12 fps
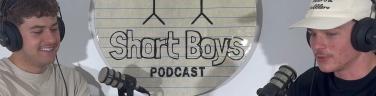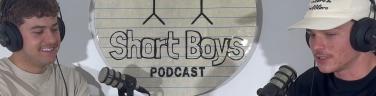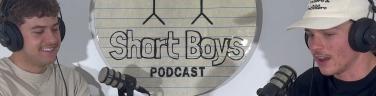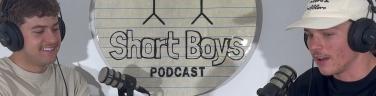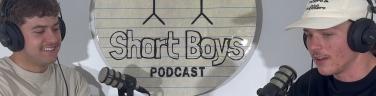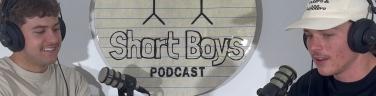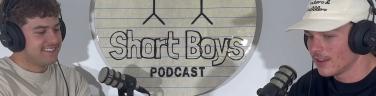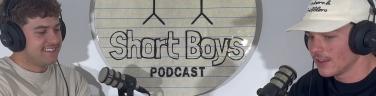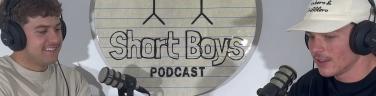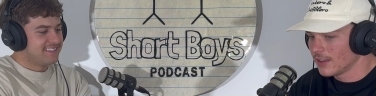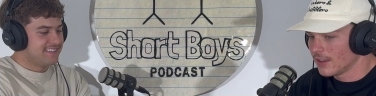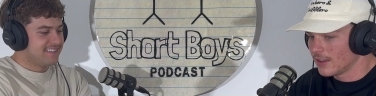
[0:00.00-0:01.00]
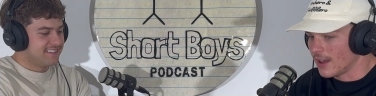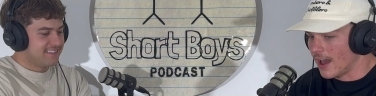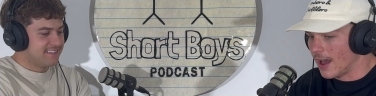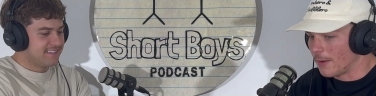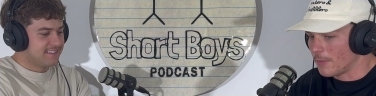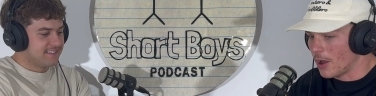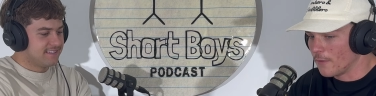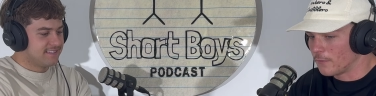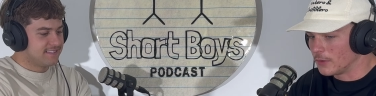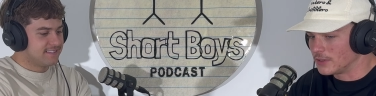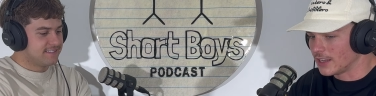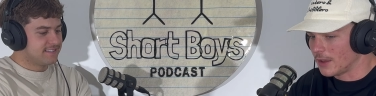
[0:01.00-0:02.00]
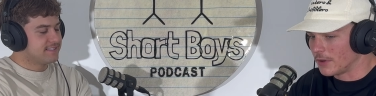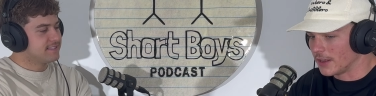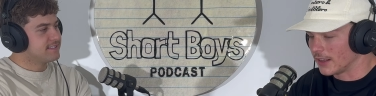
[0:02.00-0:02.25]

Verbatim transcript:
Speaker 1: so. Um, hopefully we see him in a